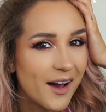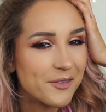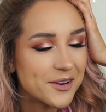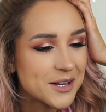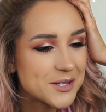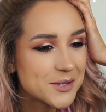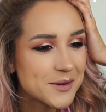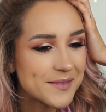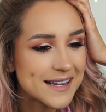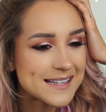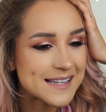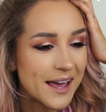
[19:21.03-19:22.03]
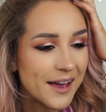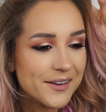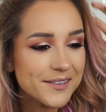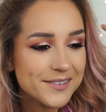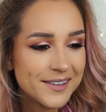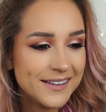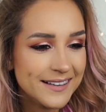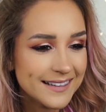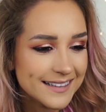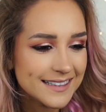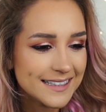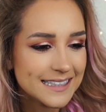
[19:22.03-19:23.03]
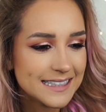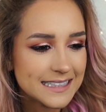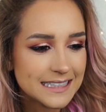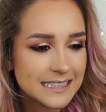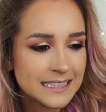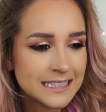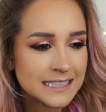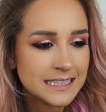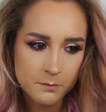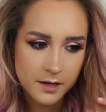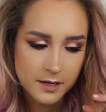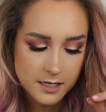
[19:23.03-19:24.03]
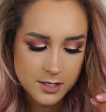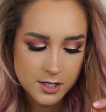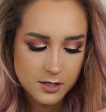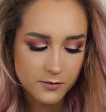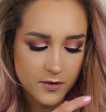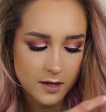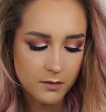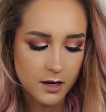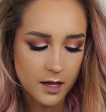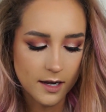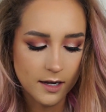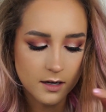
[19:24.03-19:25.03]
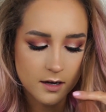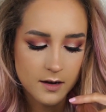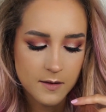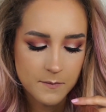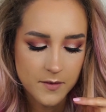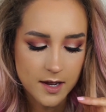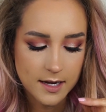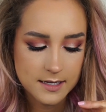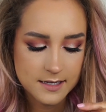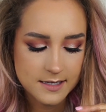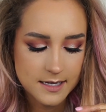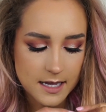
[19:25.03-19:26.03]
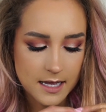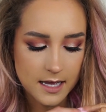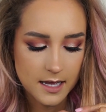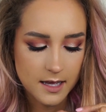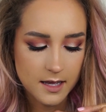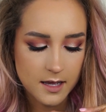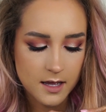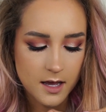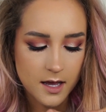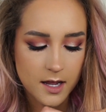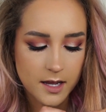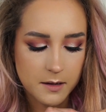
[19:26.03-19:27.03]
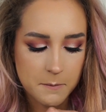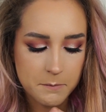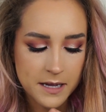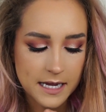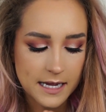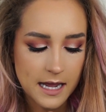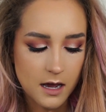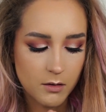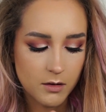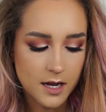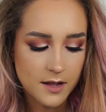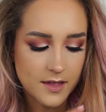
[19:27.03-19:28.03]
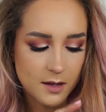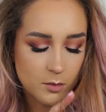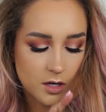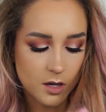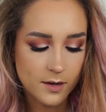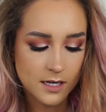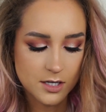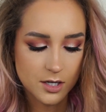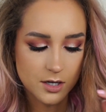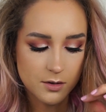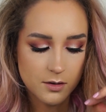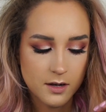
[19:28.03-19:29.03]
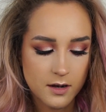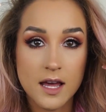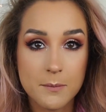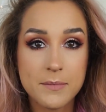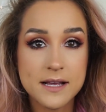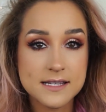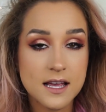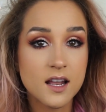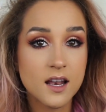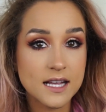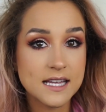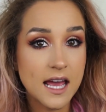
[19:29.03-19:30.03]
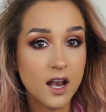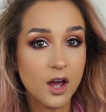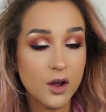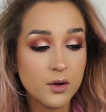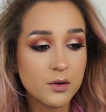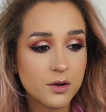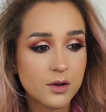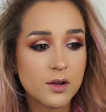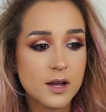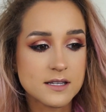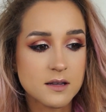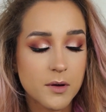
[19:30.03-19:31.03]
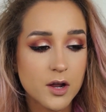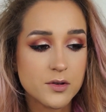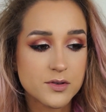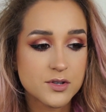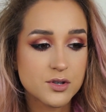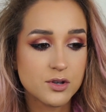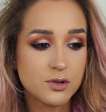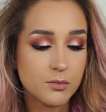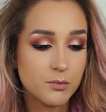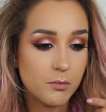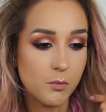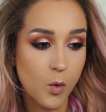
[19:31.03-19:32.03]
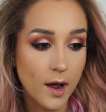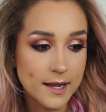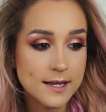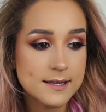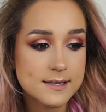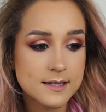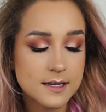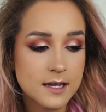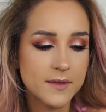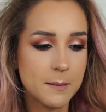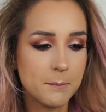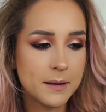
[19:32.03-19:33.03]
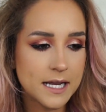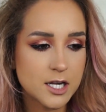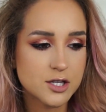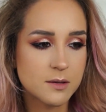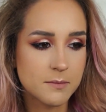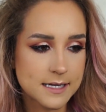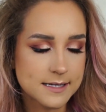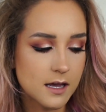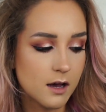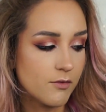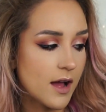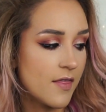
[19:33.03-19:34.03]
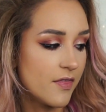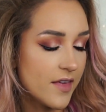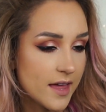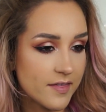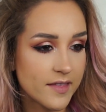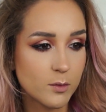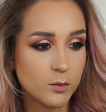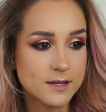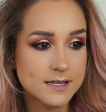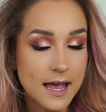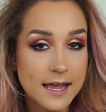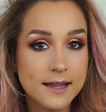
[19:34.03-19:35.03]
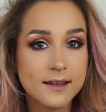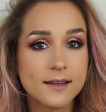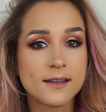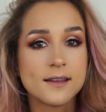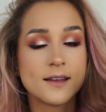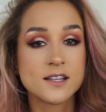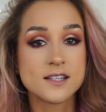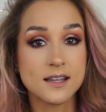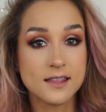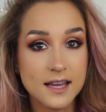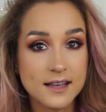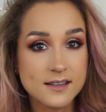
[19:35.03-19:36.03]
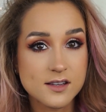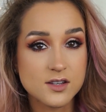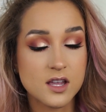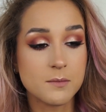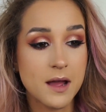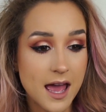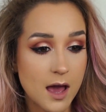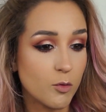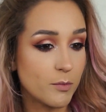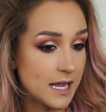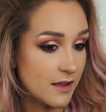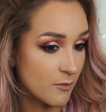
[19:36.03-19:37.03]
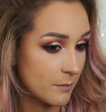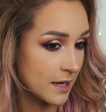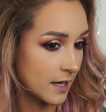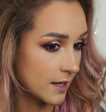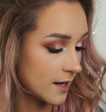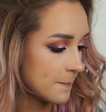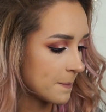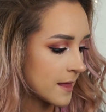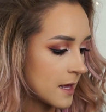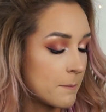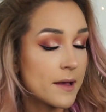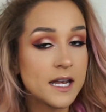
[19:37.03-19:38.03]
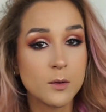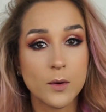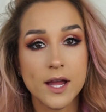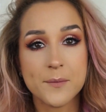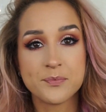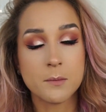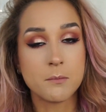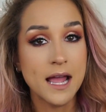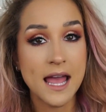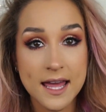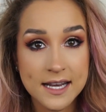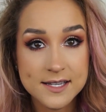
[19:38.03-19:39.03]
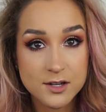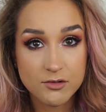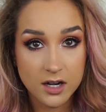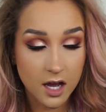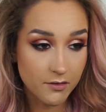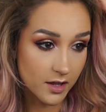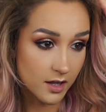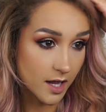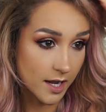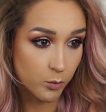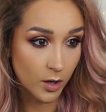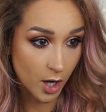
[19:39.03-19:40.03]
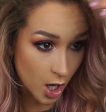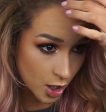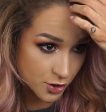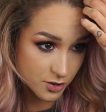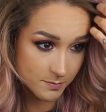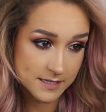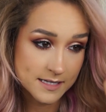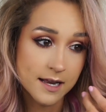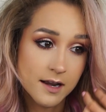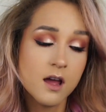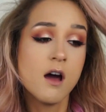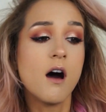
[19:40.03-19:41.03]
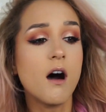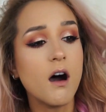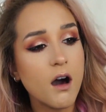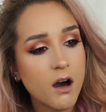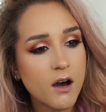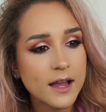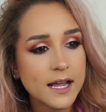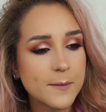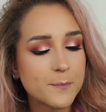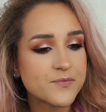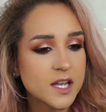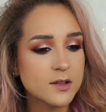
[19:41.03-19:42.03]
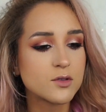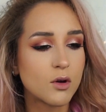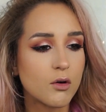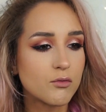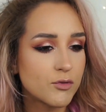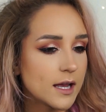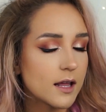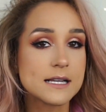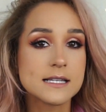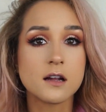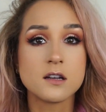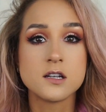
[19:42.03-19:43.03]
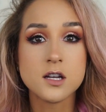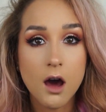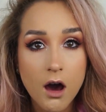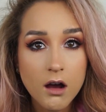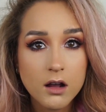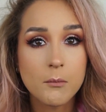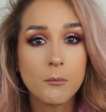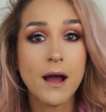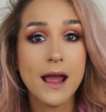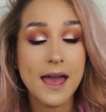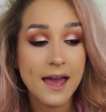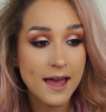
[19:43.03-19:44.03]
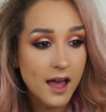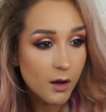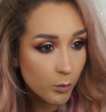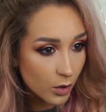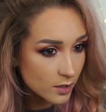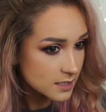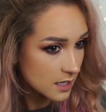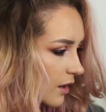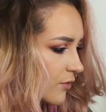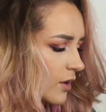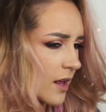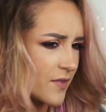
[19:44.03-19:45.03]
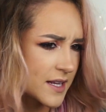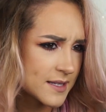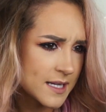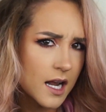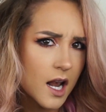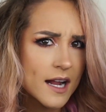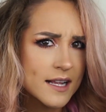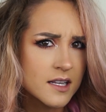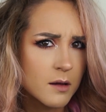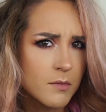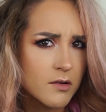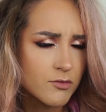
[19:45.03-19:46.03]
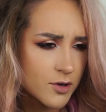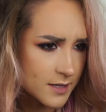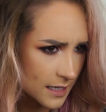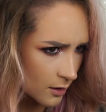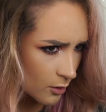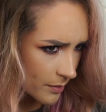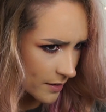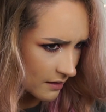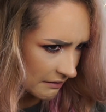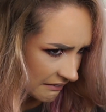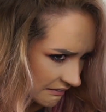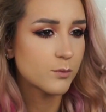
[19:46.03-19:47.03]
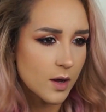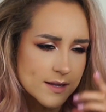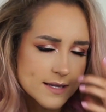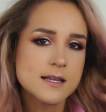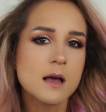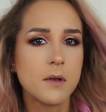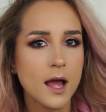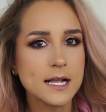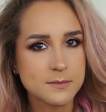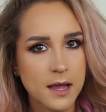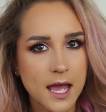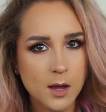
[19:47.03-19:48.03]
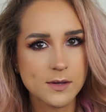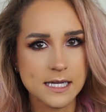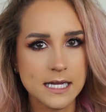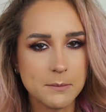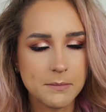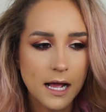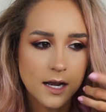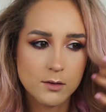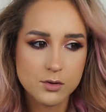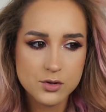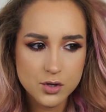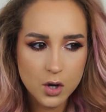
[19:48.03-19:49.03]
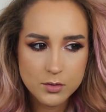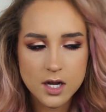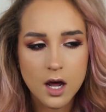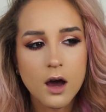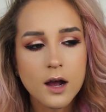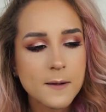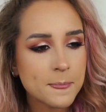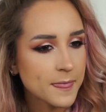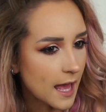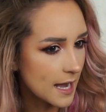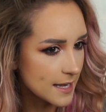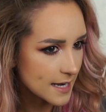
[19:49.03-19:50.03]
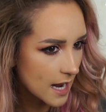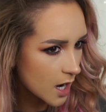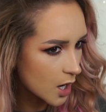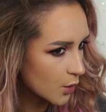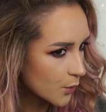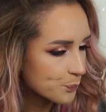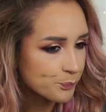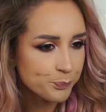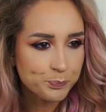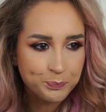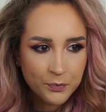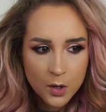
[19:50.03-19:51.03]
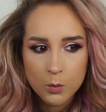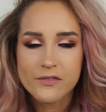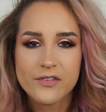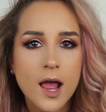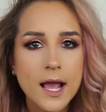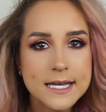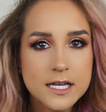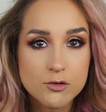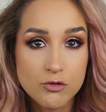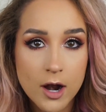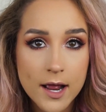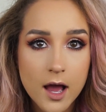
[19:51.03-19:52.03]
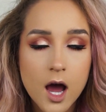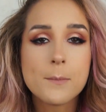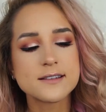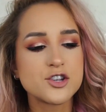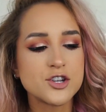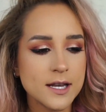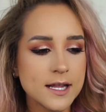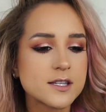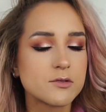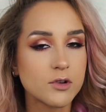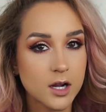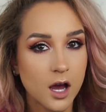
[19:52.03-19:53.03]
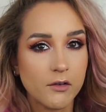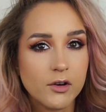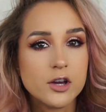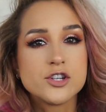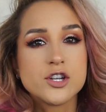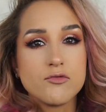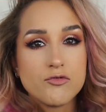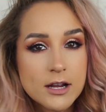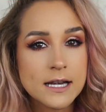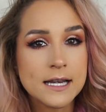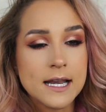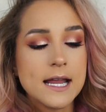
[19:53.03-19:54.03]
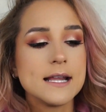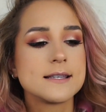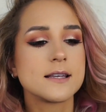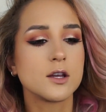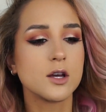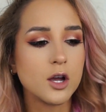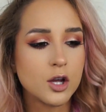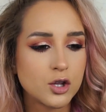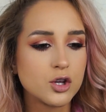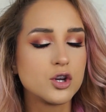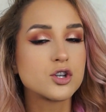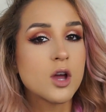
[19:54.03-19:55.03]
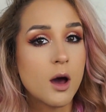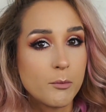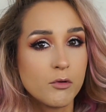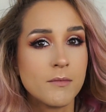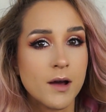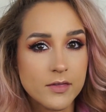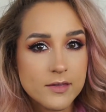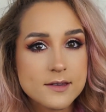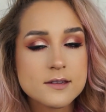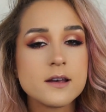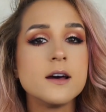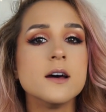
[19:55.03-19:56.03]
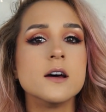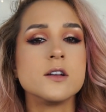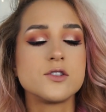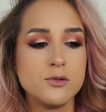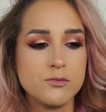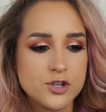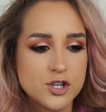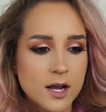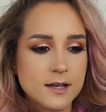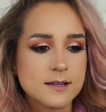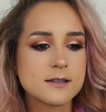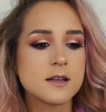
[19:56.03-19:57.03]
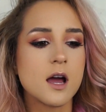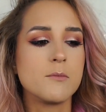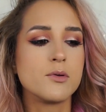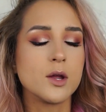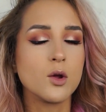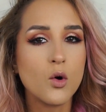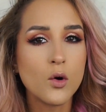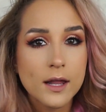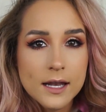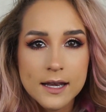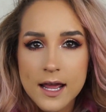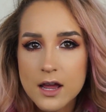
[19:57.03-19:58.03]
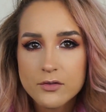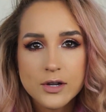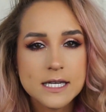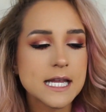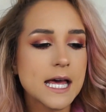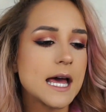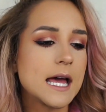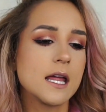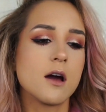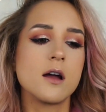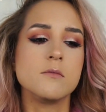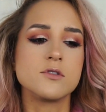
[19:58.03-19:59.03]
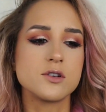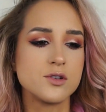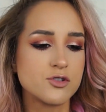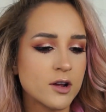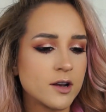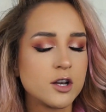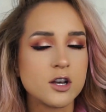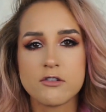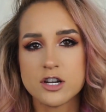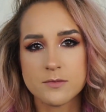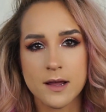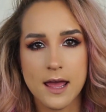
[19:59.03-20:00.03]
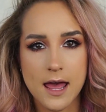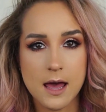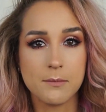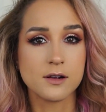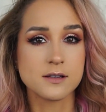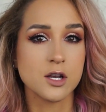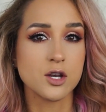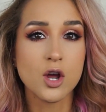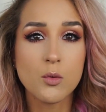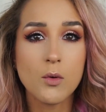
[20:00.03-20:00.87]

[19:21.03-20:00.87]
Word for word: want to do it myself because I just feel like I can sit here and I can pick out, like they were going to, that bits that are like yellow as opposed to white and bleach them myself and then they will take to this so that my hair will be even pinker. But anyway, my hair needs to recover like 100%. I did not realise how dark my hair was. feel like this did lighten up my roots a little bit. Well, in some lights, my hair was nearly black. Like, it was so dark. And now we've lightened it right up. She needs to recover. She really needs a good couple months to just, I'm putting oil in it every day. I'm just trying to nourish my hair because I know